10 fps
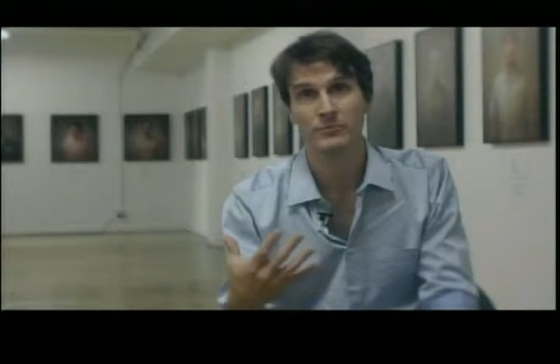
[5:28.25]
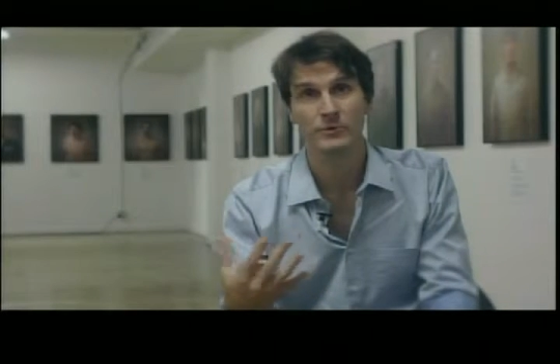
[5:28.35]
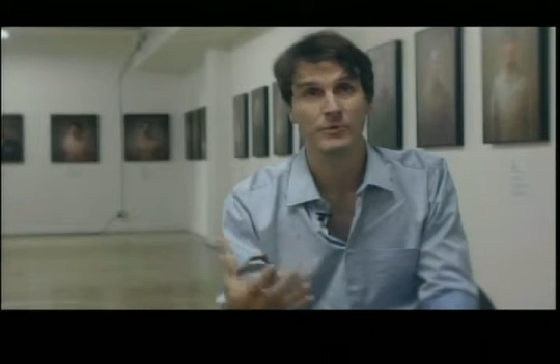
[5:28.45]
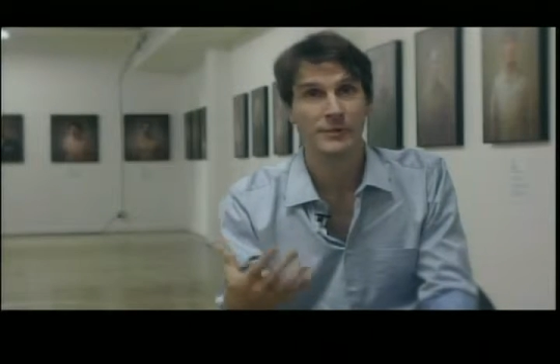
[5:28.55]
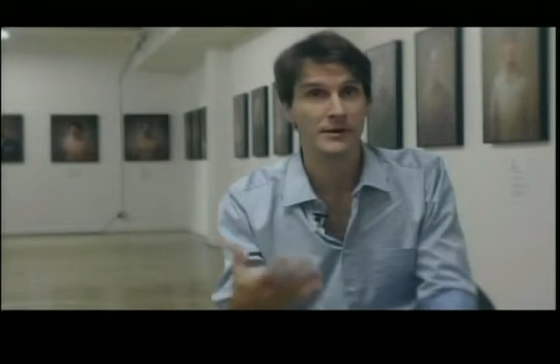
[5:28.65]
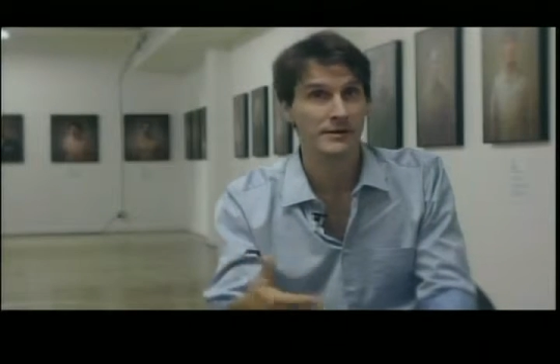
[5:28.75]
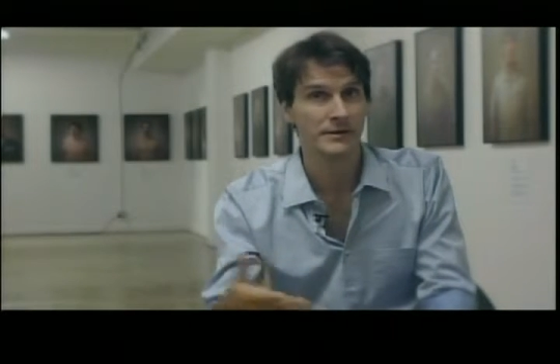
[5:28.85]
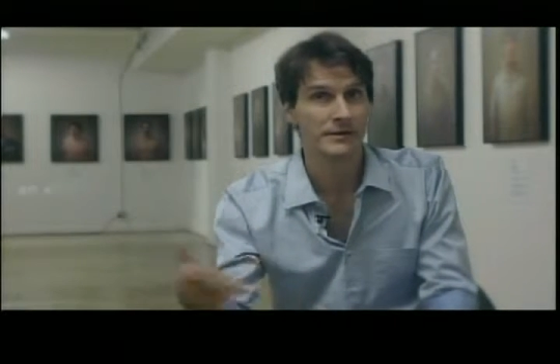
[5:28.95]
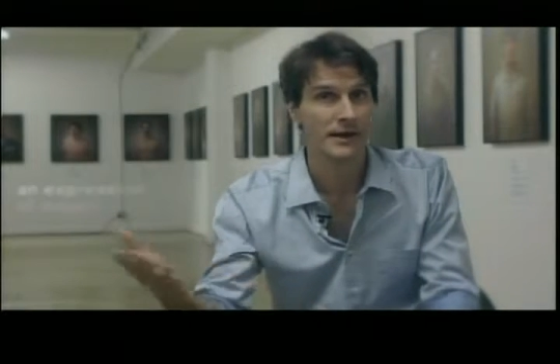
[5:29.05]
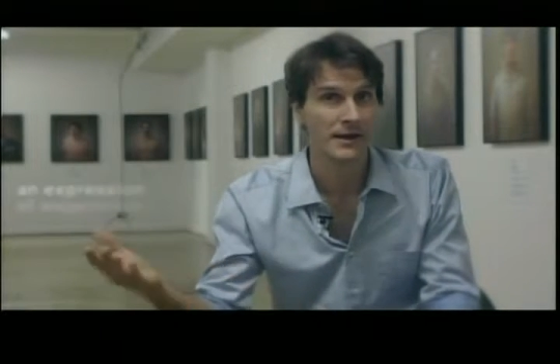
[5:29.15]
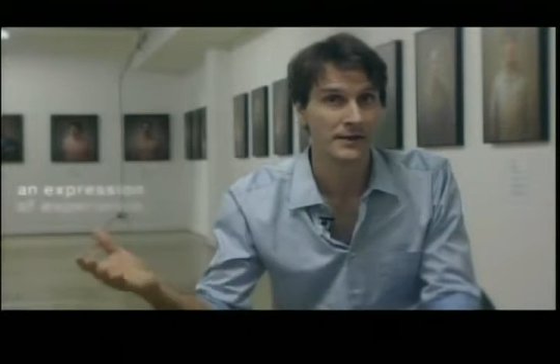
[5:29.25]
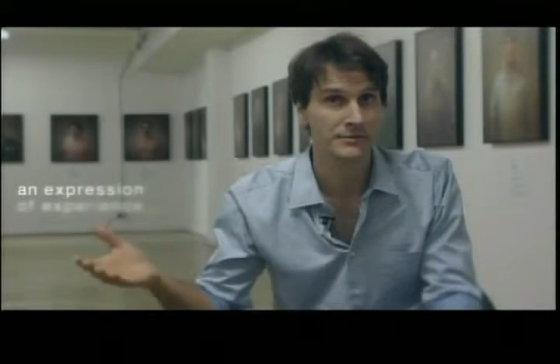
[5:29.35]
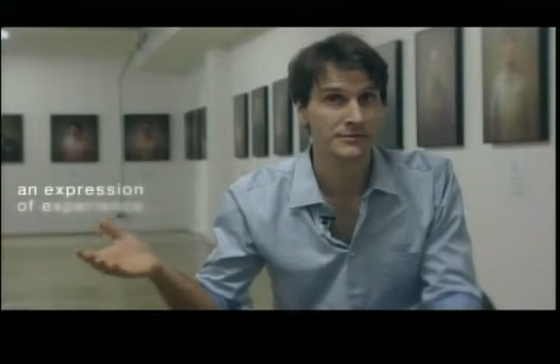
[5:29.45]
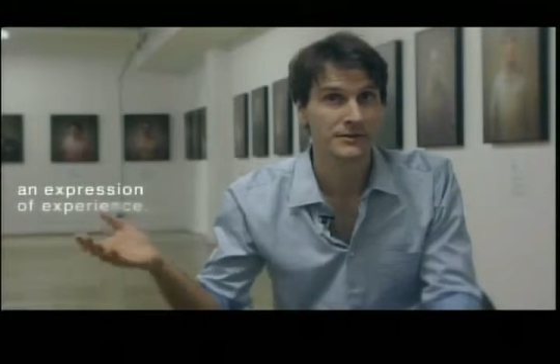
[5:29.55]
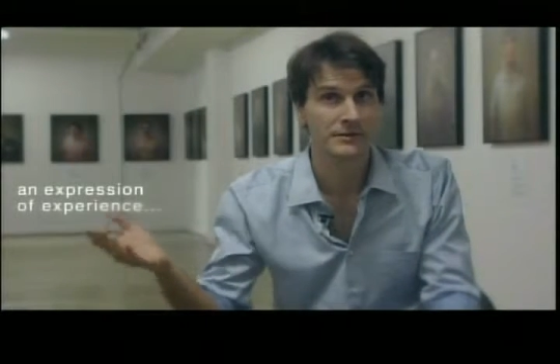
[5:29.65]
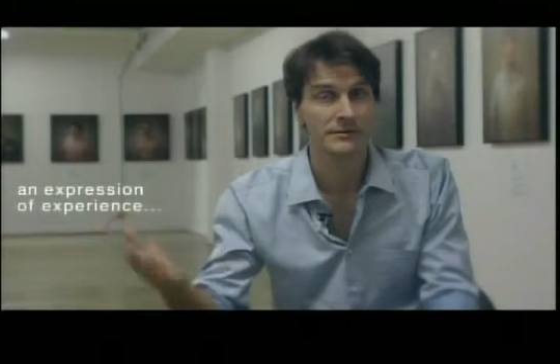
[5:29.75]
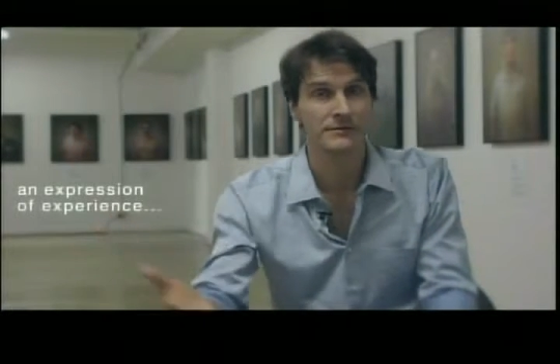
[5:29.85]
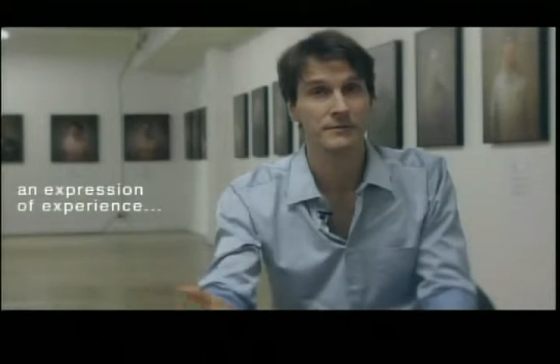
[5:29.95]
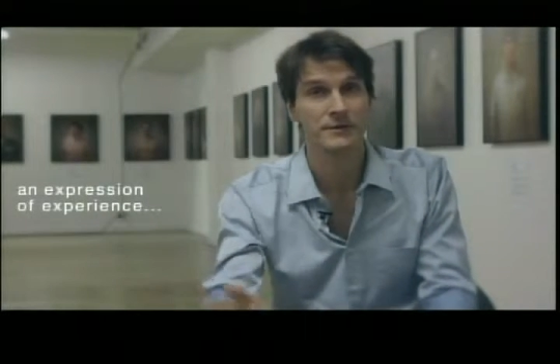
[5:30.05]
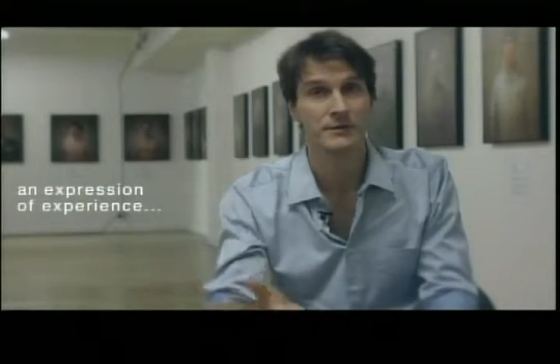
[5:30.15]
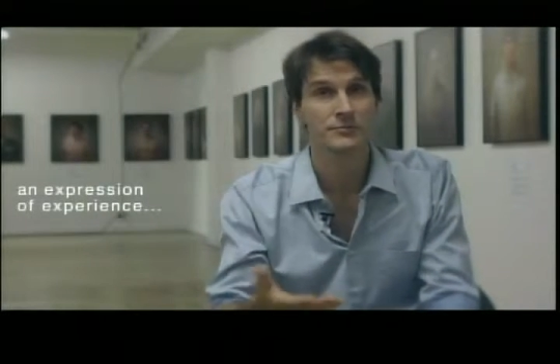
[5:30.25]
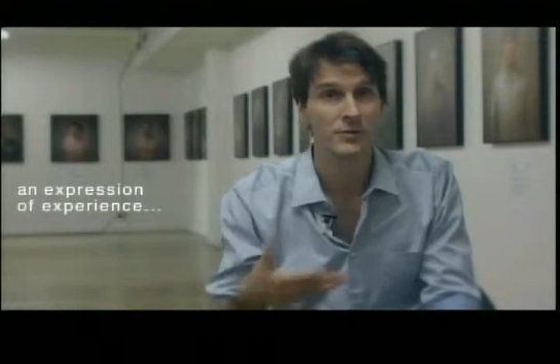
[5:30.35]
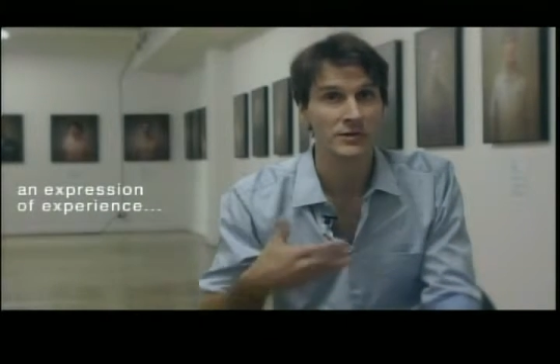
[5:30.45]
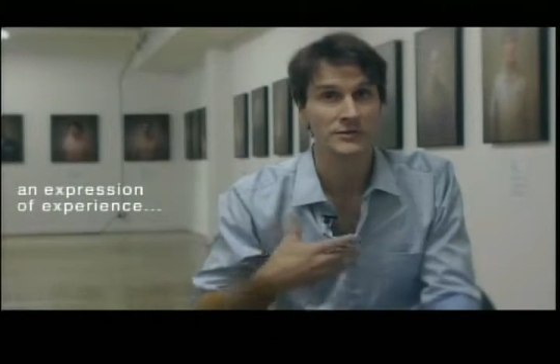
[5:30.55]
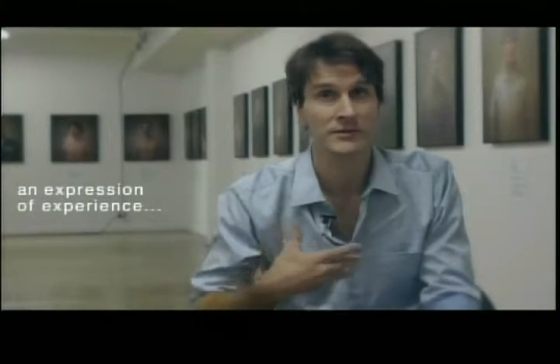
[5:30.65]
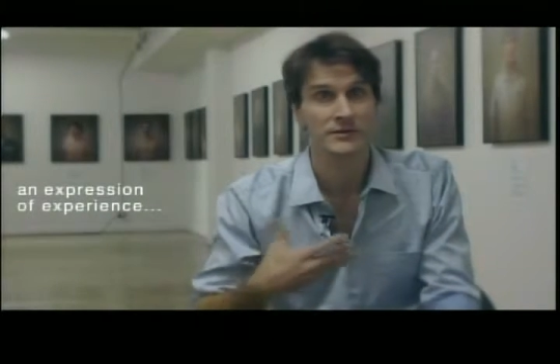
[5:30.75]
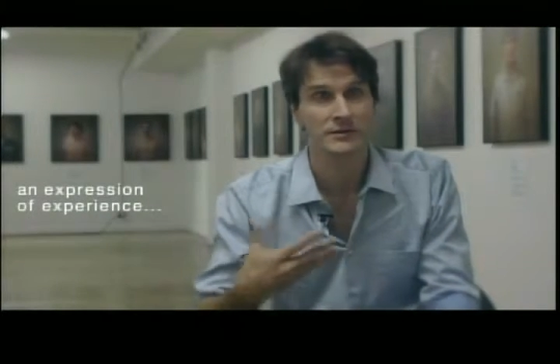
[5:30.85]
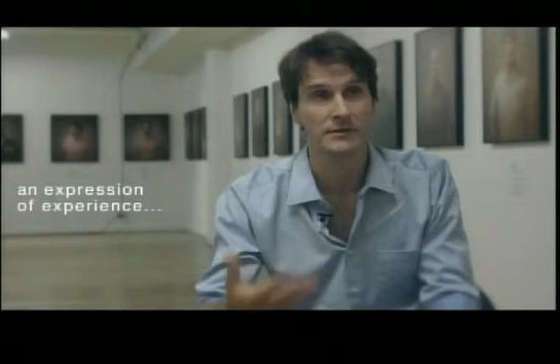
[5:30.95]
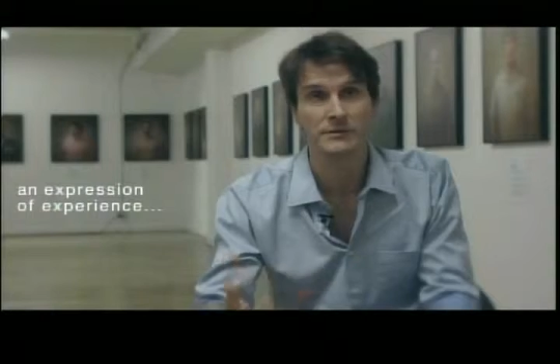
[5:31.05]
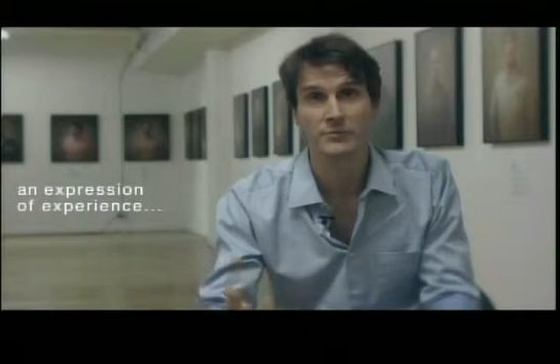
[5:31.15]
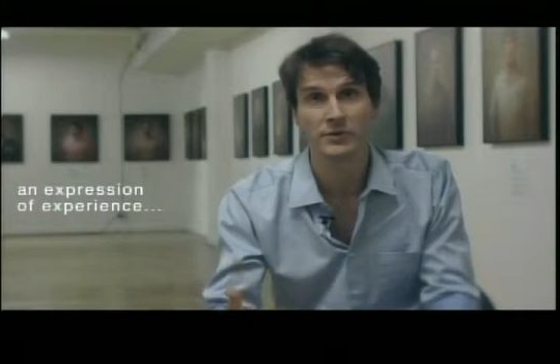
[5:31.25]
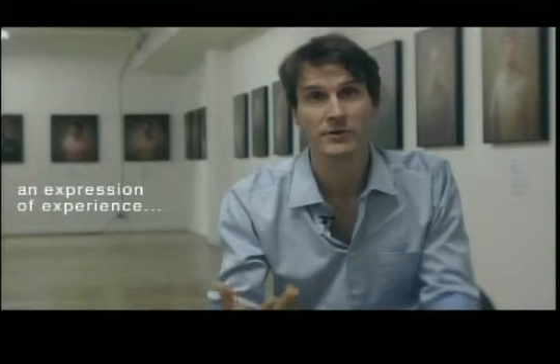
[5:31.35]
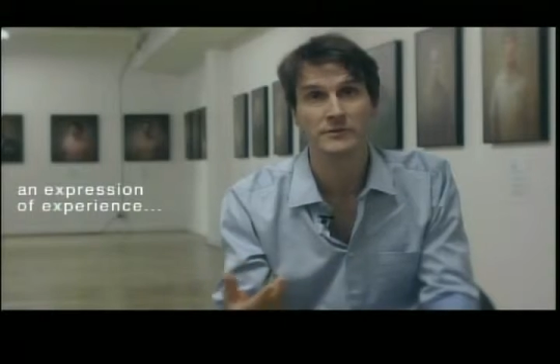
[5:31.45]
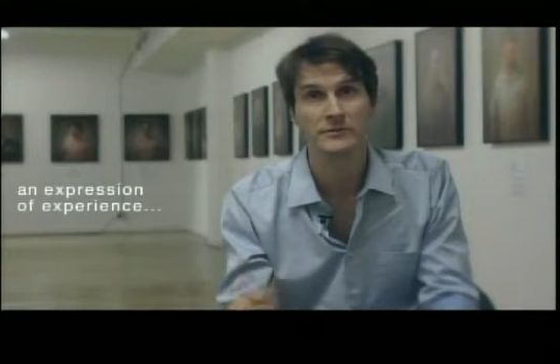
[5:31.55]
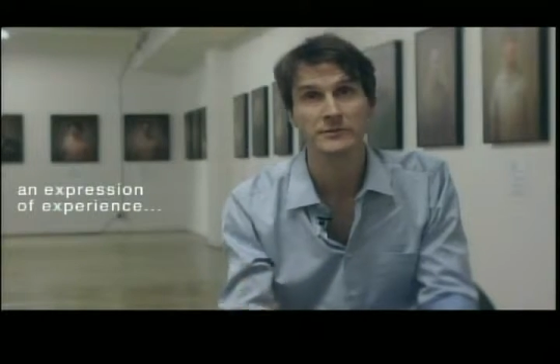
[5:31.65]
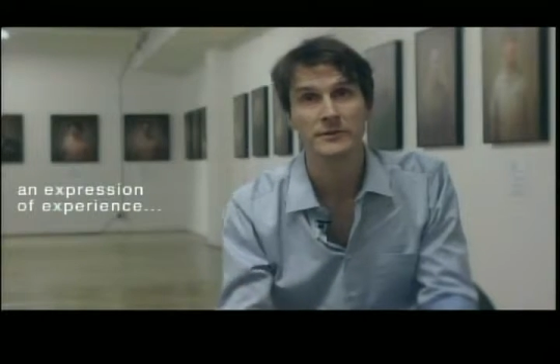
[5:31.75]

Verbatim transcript: humanity has in expressing an experience.